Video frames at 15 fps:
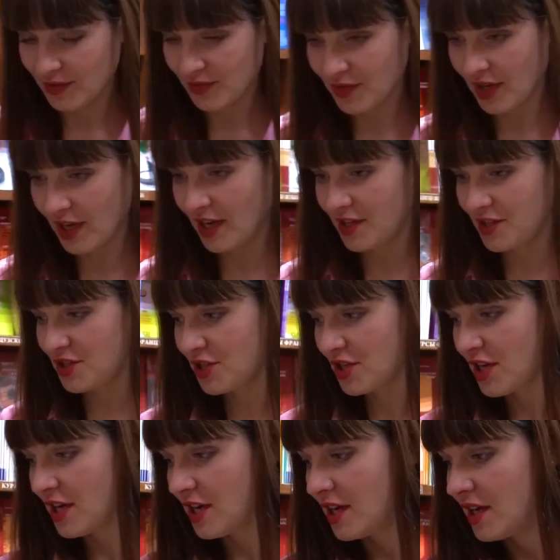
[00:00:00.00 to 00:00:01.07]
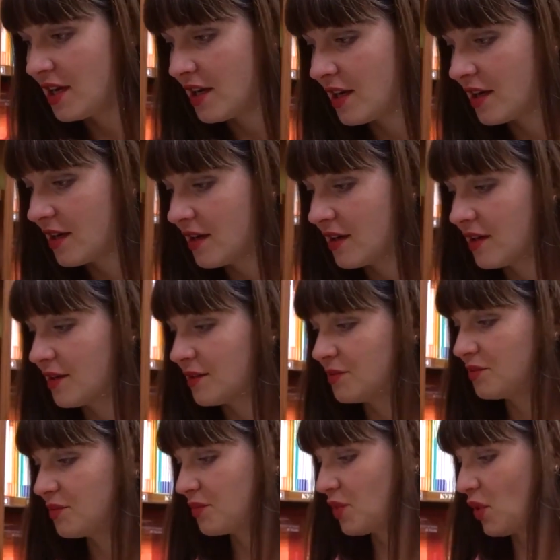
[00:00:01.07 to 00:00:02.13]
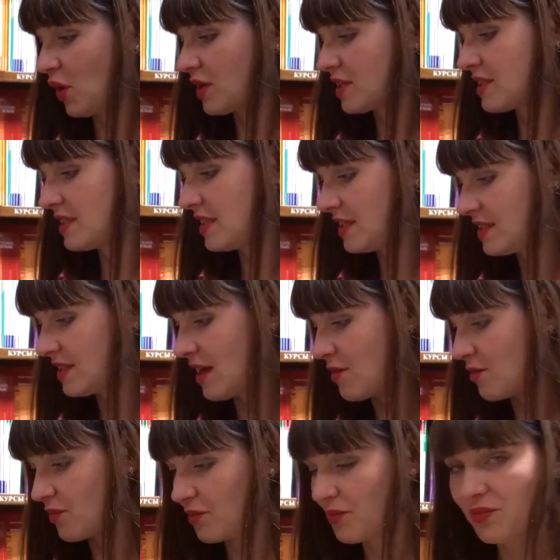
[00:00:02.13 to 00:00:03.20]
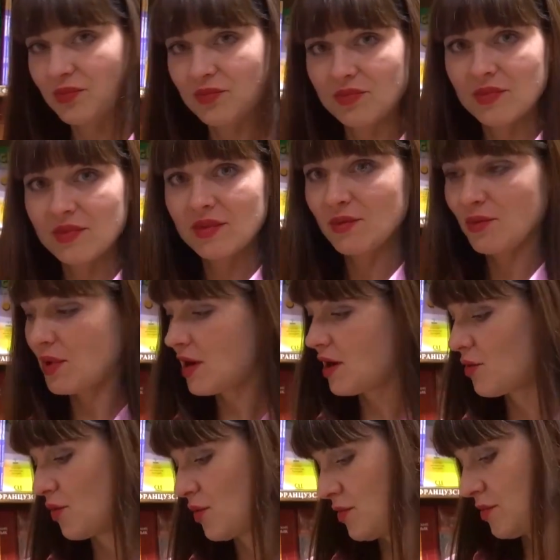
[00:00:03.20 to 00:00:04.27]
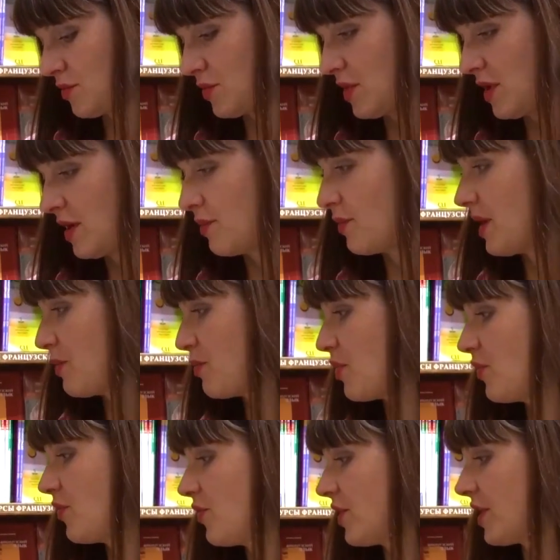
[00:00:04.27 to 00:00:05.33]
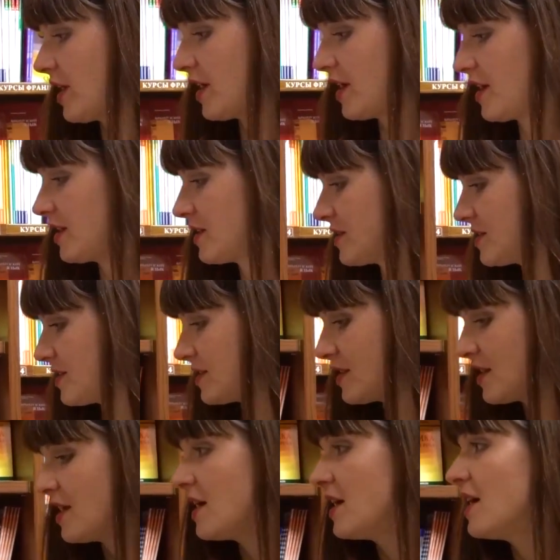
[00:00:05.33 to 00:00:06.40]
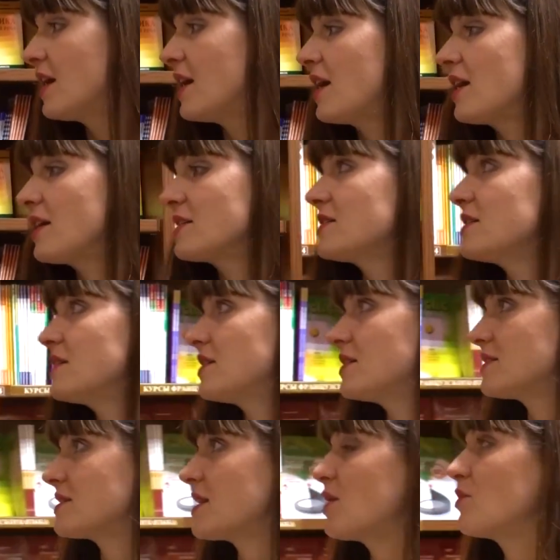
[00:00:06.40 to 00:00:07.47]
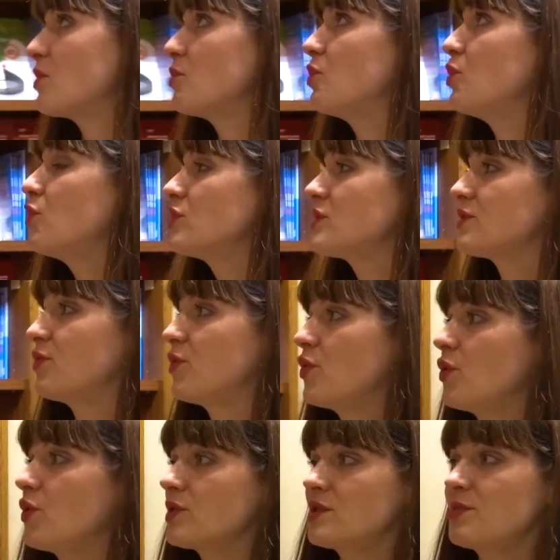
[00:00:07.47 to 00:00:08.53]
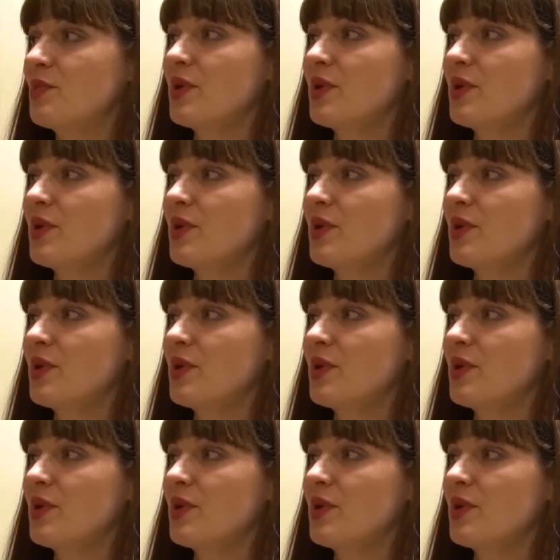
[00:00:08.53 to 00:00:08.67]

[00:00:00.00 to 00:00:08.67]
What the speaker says: French, you can see some, wow, map of France, and some books for